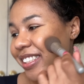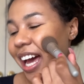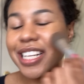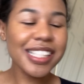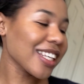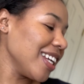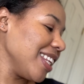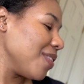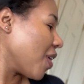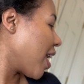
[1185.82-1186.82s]
I just couldn't
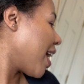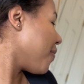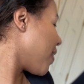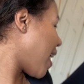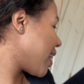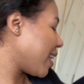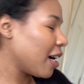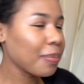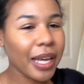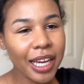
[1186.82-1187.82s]
leave y'all off at the
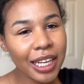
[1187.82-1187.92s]
airplane.